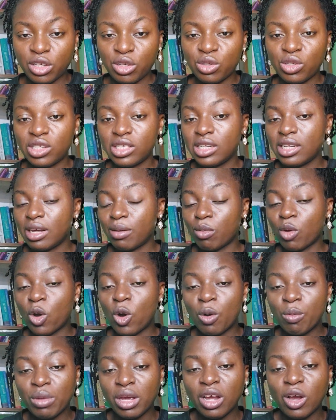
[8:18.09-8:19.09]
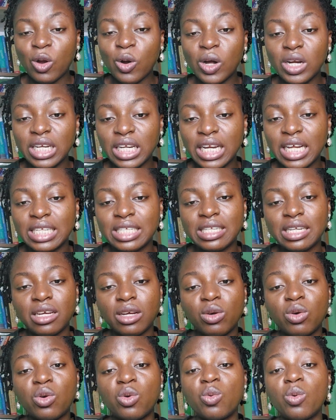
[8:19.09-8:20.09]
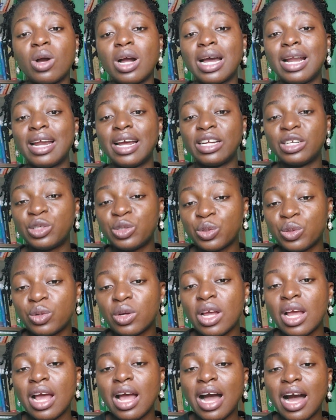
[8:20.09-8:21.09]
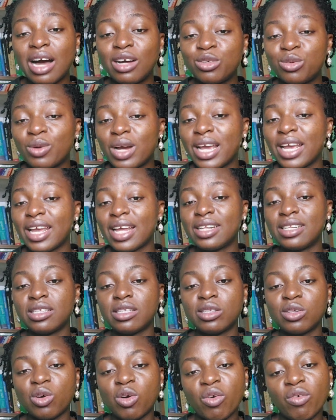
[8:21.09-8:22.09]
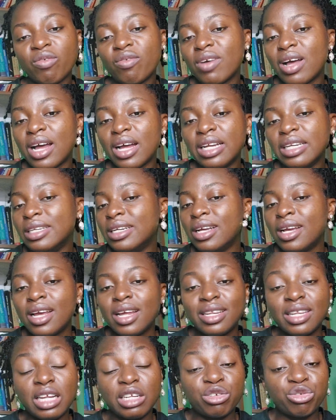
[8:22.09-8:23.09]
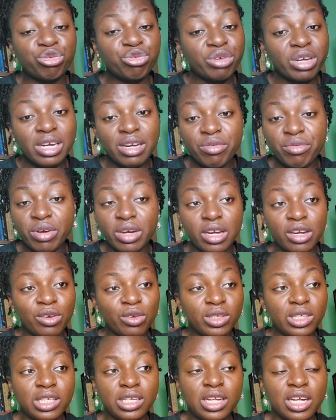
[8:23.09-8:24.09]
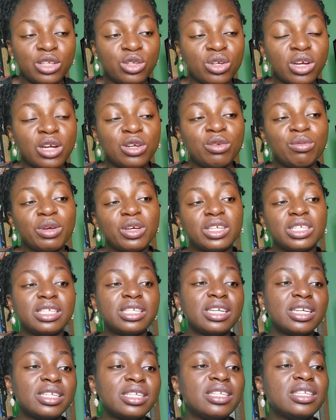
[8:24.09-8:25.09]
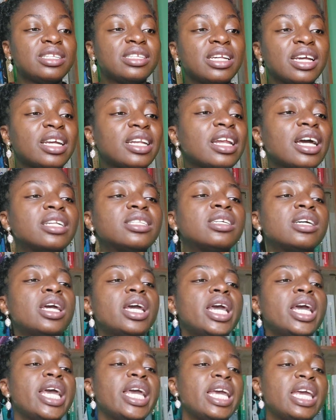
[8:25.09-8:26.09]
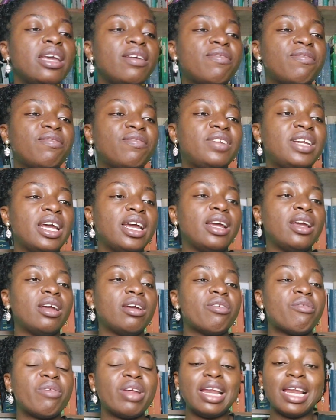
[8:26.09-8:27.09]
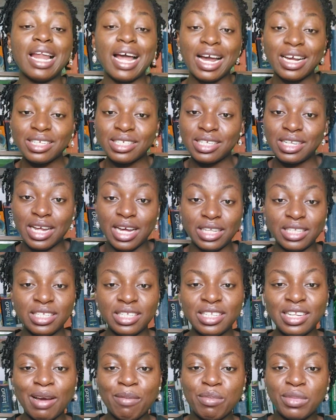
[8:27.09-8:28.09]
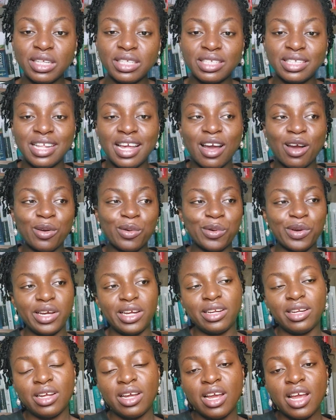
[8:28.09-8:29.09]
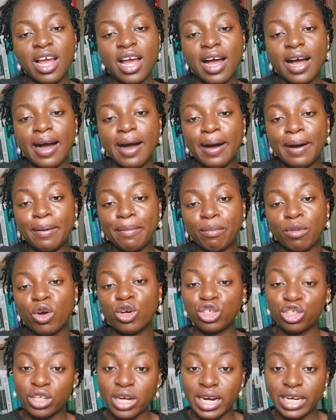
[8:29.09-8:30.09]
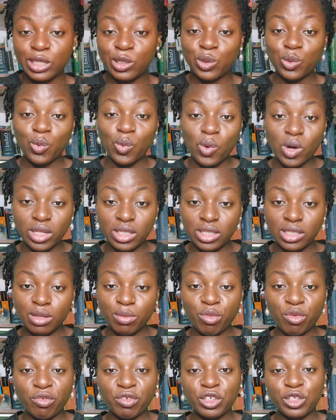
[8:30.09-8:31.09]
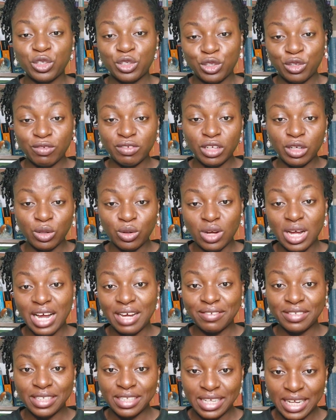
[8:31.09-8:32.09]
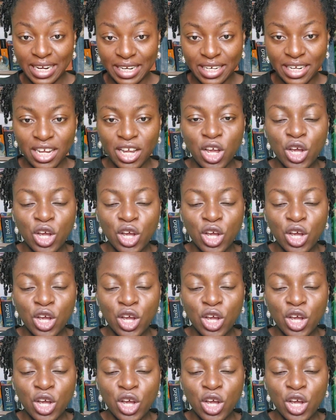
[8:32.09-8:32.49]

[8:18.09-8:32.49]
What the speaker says: You see them calling and saying, oh, what can I do? How do I get this off? And there's really nothing that you can do, because CAC is saying that if they relax that means they are going contrary to what the provisions of the law have said.